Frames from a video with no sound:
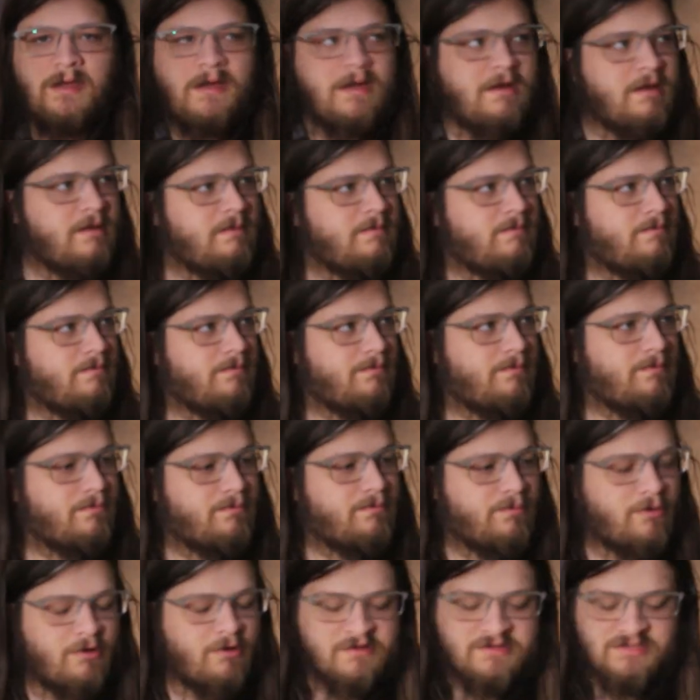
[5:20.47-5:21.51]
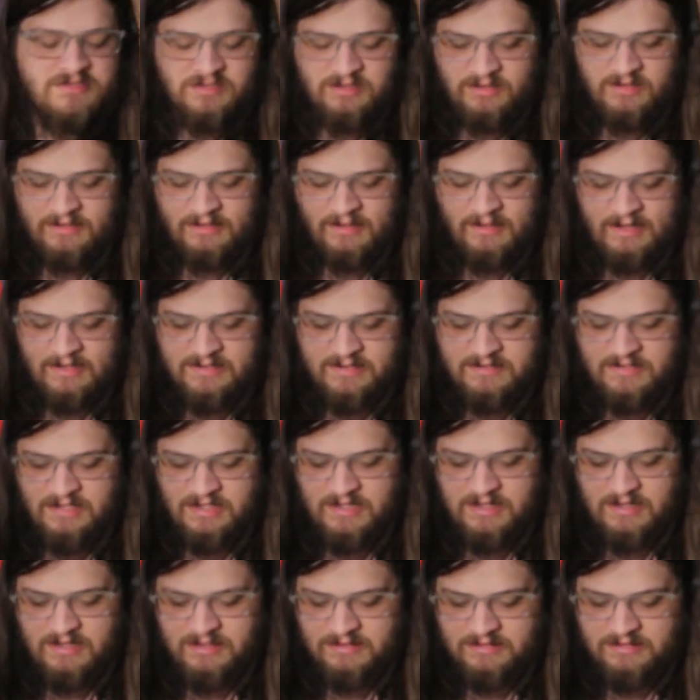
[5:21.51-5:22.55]
I personally like
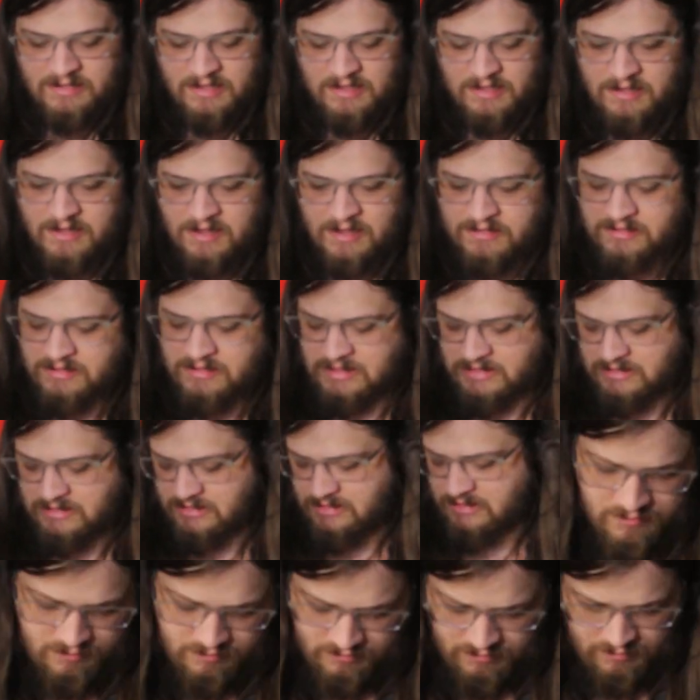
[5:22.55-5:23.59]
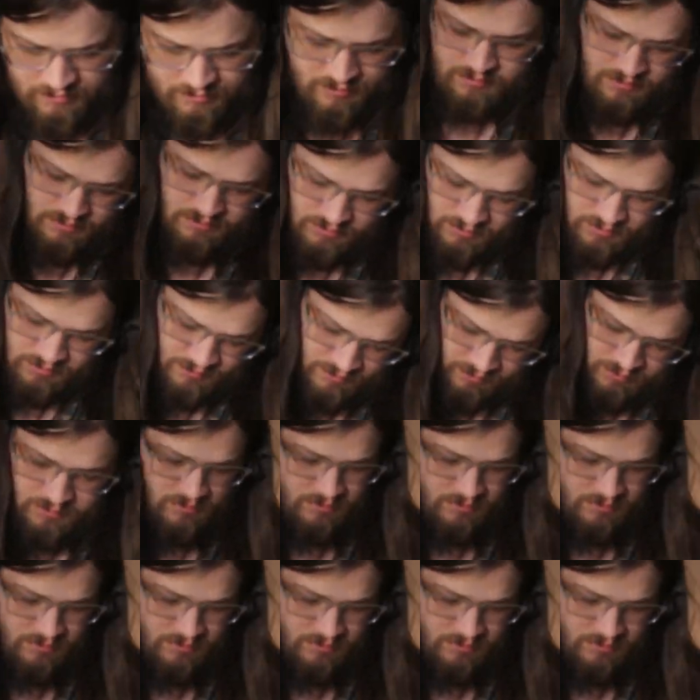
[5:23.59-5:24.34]
sanding. It's kind of got this therapeutic